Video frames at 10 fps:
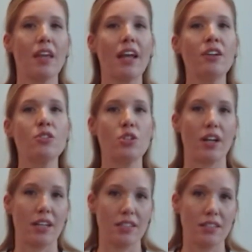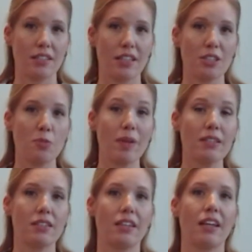energize that
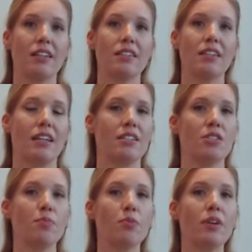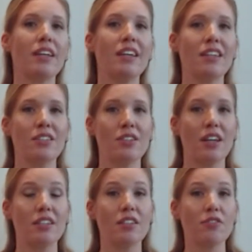space again and to bring in
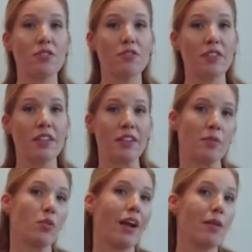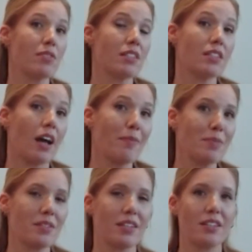a different feeling. Perhaps it's
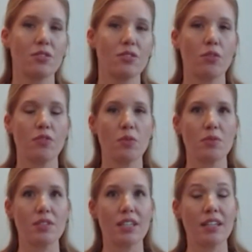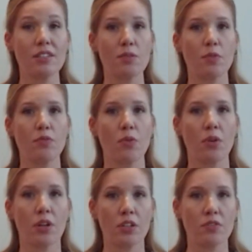opposite. So if it was tense
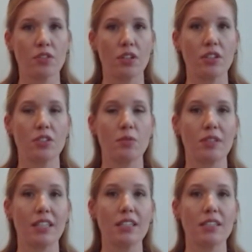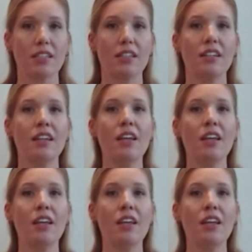before and you've started to release it,